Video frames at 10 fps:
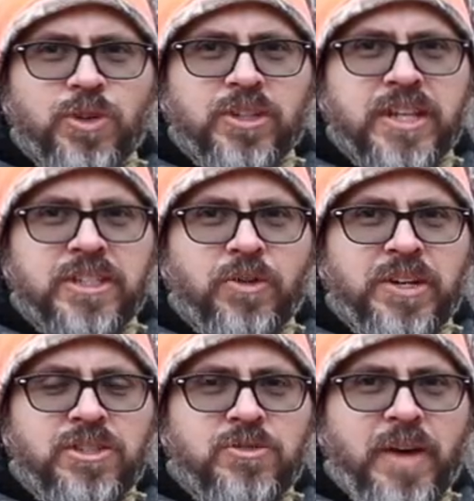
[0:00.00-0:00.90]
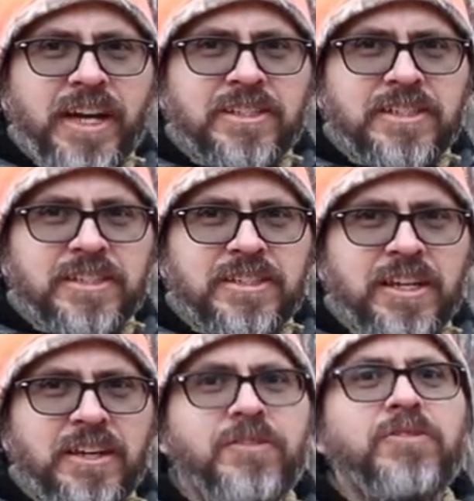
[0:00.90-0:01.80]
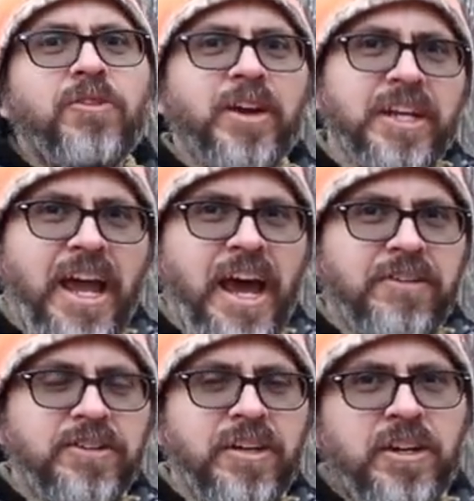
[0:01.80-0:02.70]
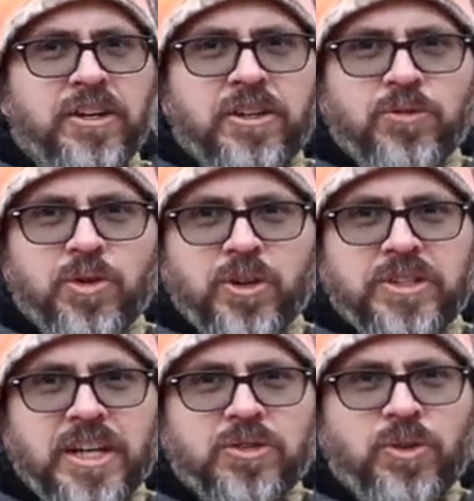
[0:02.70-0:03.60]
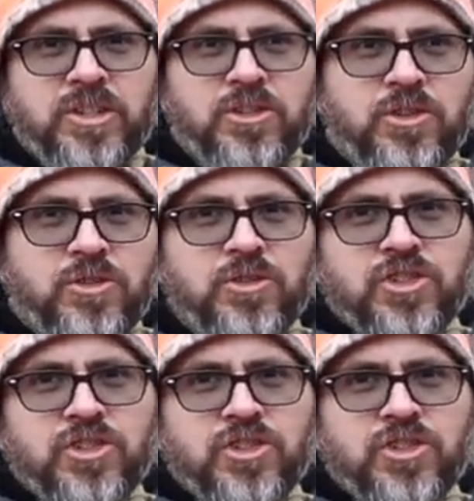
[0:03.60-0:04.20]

1022 magazines, if you've already have Ruger 1022s,